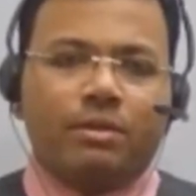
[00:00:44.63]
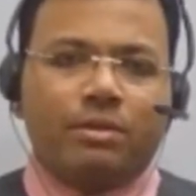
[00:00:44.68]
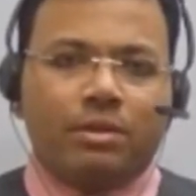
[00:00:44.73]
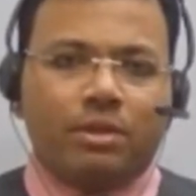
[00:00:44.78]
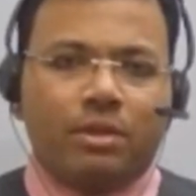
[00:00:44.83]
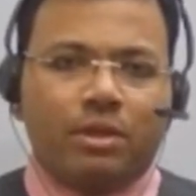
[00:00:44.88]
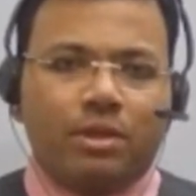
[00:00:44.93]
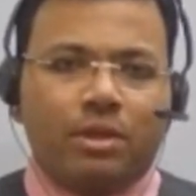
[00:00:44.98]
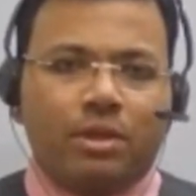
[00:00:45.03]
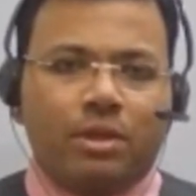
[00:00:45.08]

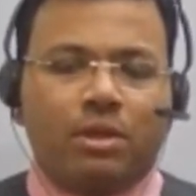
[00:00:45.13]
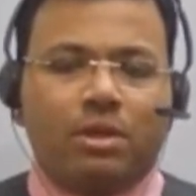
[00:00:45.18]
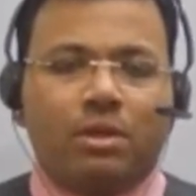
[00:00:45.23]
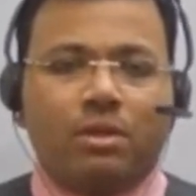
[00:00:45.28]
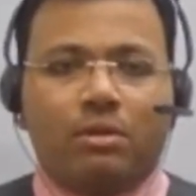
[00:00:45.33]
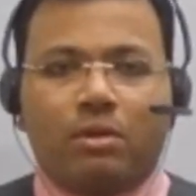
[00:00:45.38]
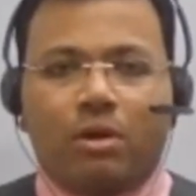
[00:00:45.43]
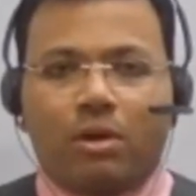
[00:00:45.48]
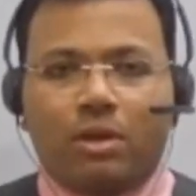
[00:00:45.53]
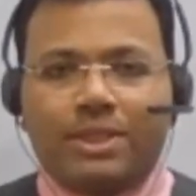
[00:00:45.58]
the
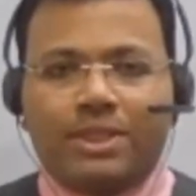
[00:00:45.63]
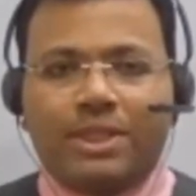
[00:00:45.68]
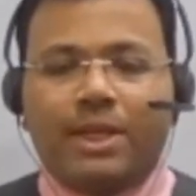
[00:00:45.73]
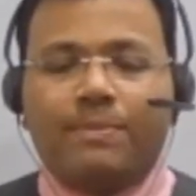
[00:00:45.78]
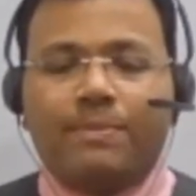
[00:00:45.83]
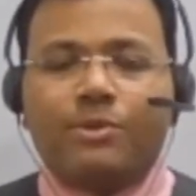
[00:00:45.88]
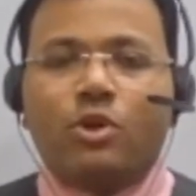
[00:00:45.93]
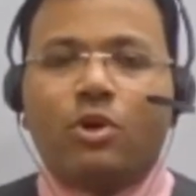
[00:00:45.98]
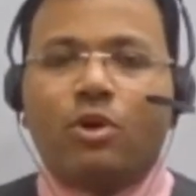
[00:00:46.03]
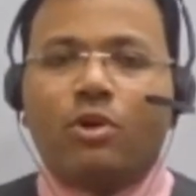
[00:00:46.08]

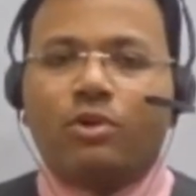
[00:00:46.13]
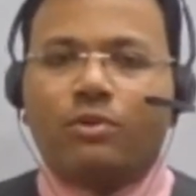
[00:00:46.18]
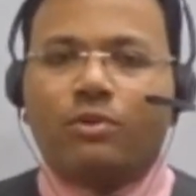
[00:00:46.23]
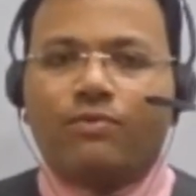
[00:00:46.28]
concepts or the